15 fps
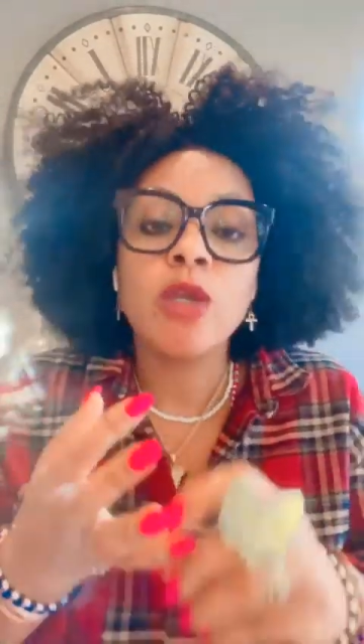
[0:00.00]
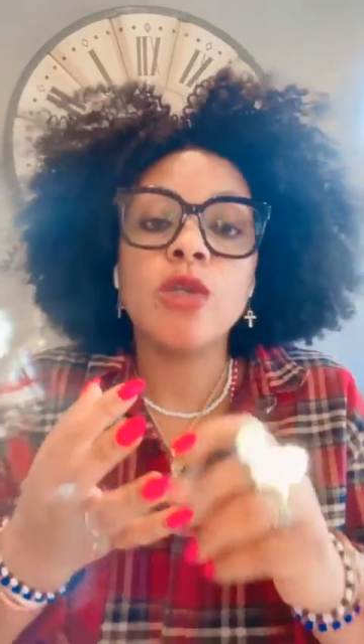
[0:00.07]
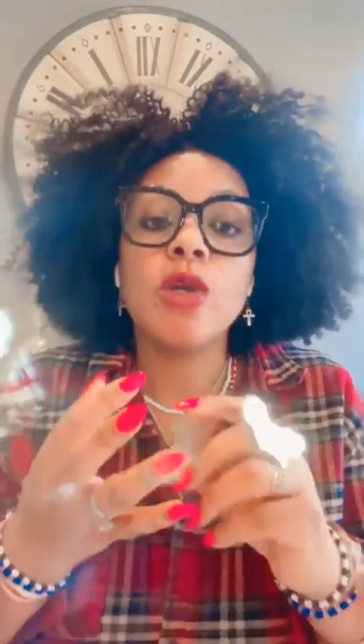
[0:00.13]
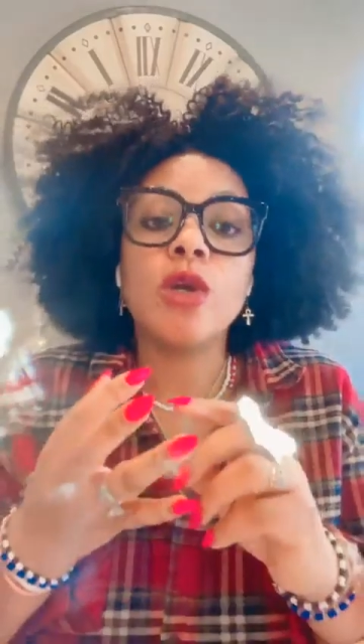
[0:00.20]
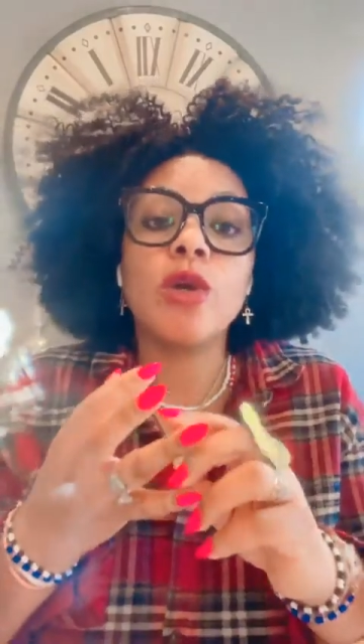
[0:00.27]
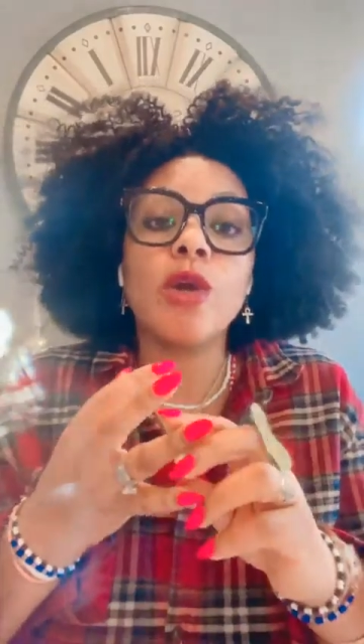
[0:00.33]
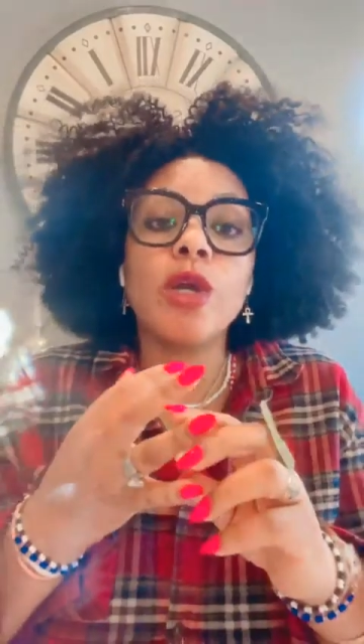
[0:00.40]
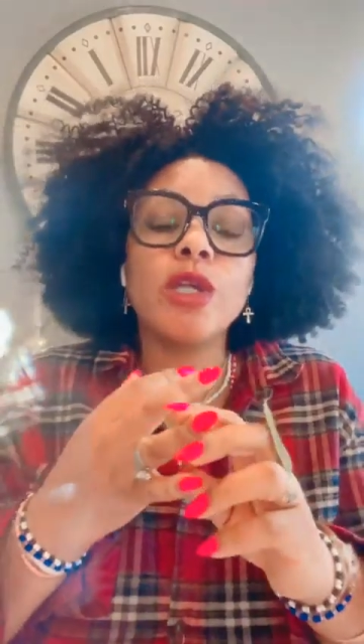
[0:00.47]

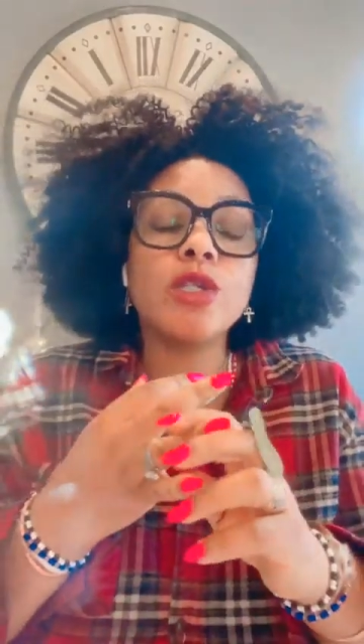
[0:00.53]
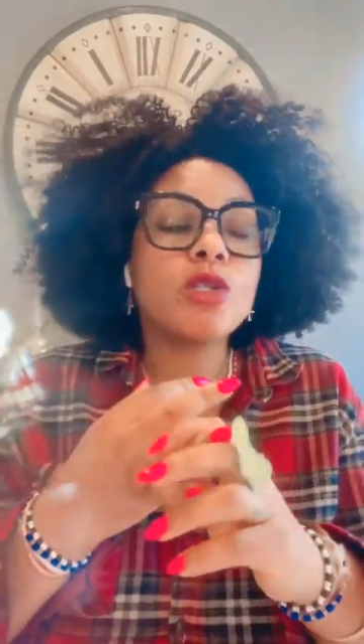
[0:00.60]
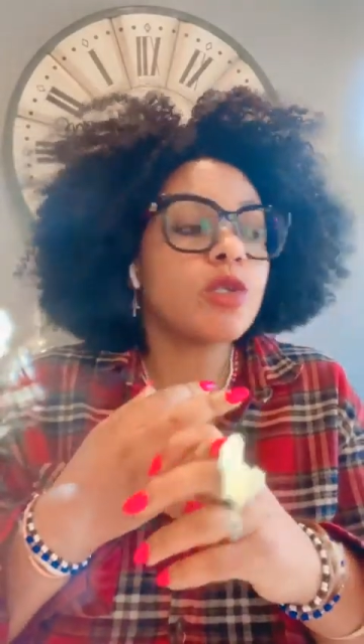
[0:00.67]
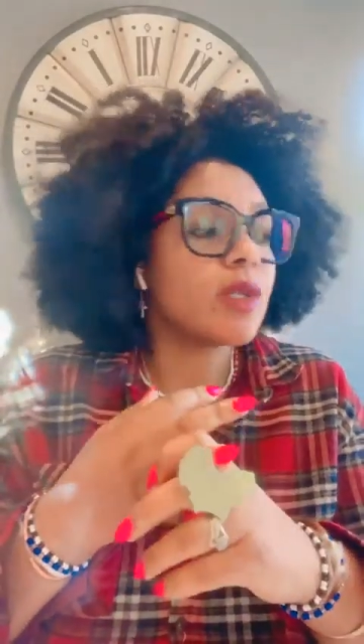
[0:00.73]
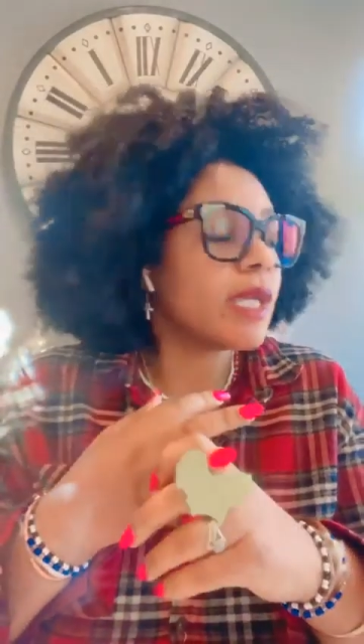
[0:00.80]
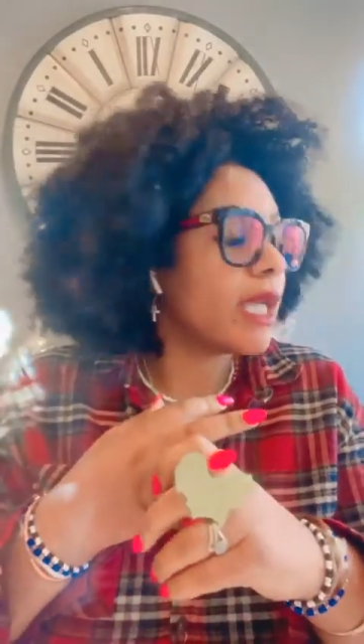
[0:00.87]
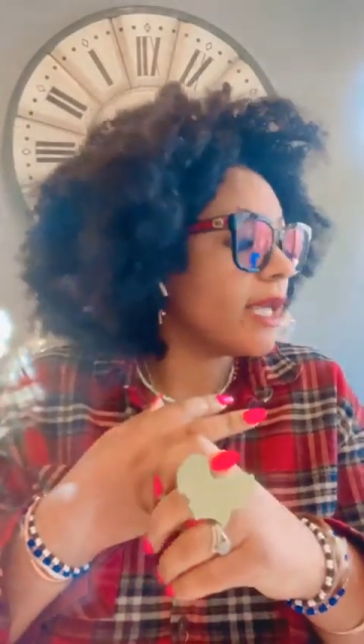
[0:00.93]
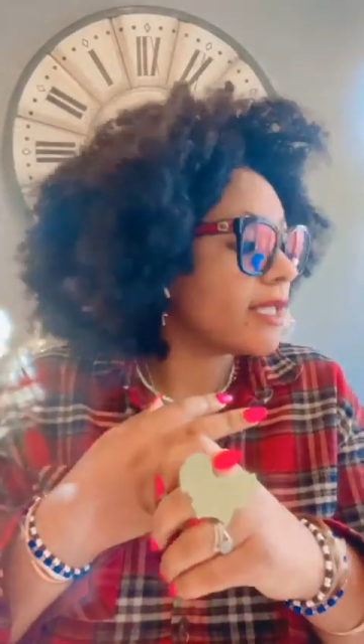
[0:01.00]
You're going
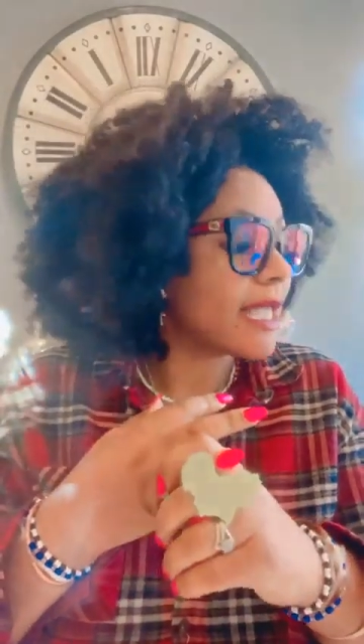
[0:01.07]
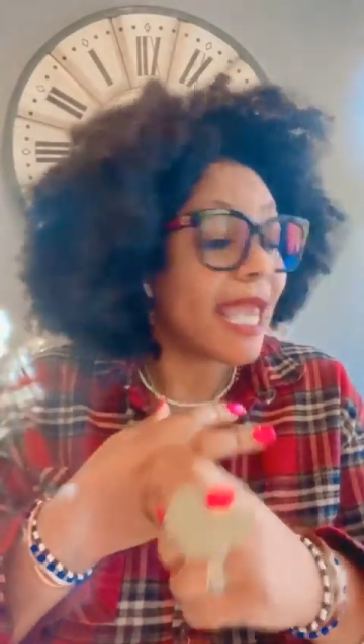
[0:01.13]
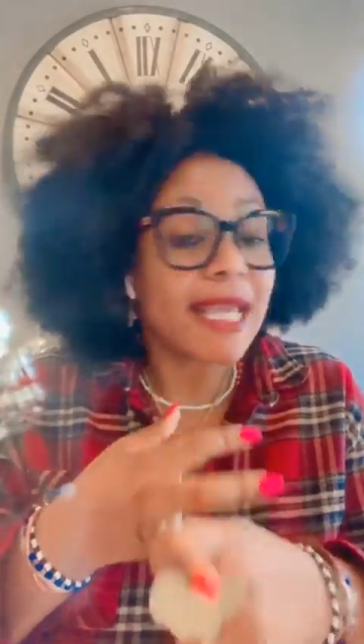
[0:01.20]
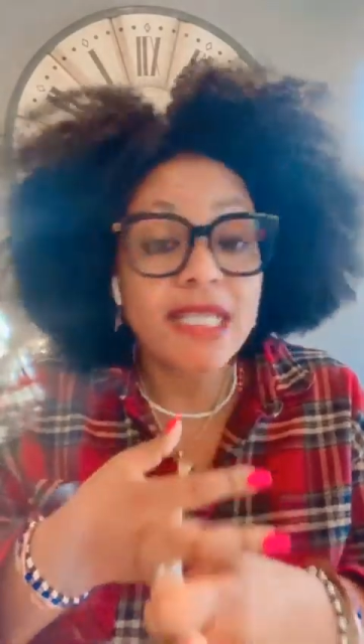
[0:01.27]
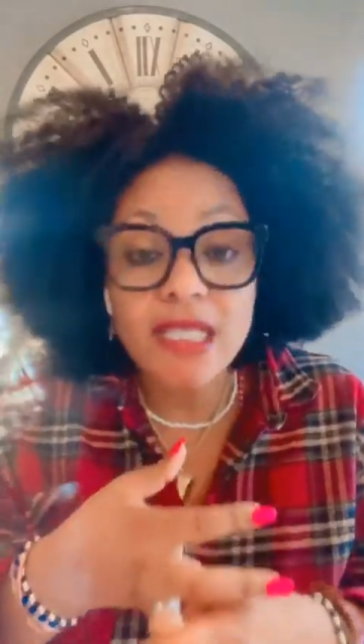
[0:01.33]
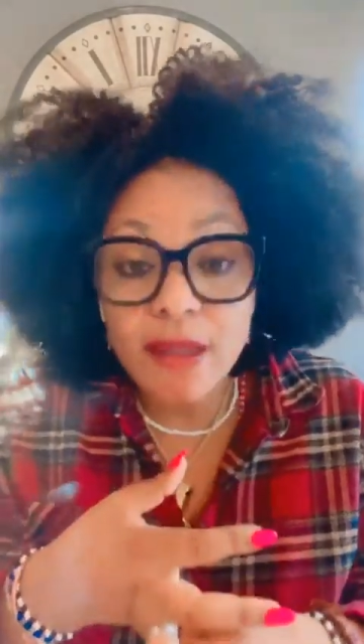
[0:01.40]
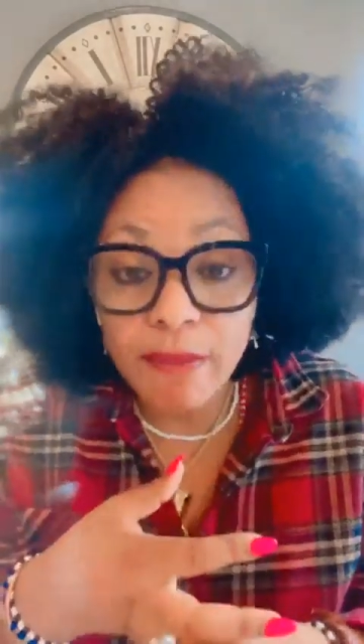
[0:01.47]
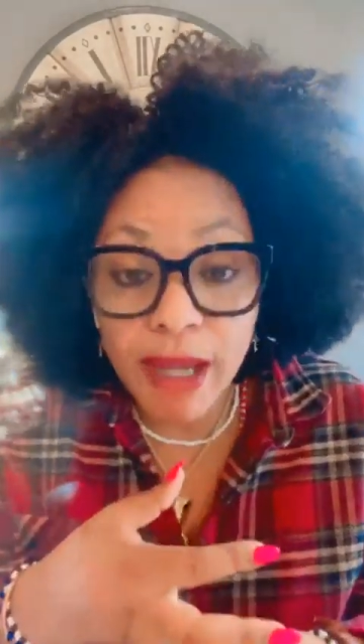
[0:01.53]
to get
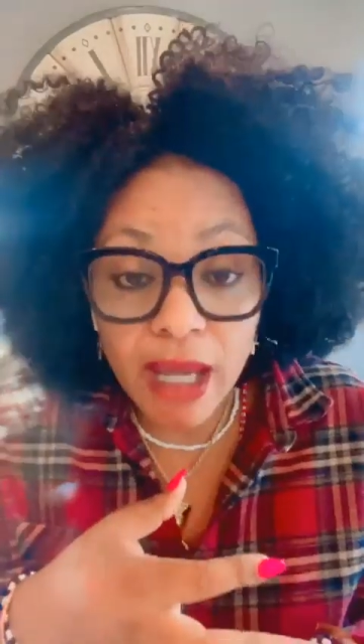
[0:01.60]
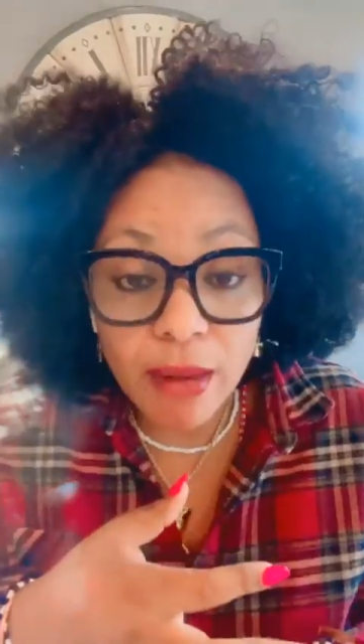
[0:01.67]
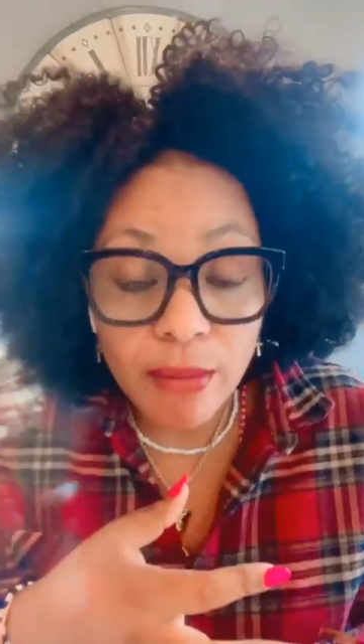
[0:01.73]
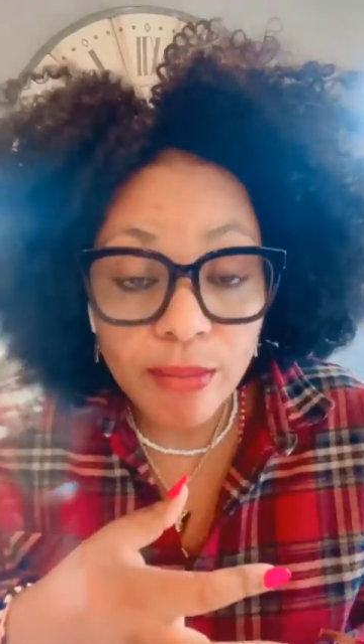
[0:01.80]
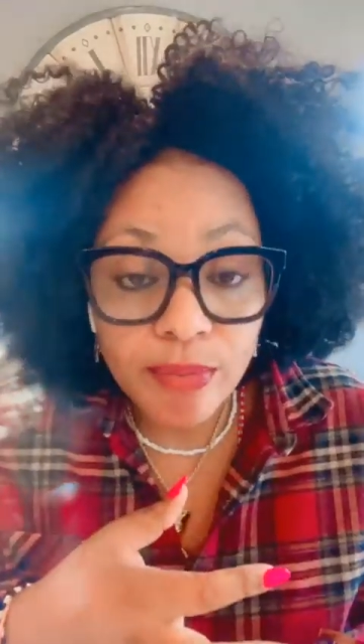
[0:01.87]
eczema.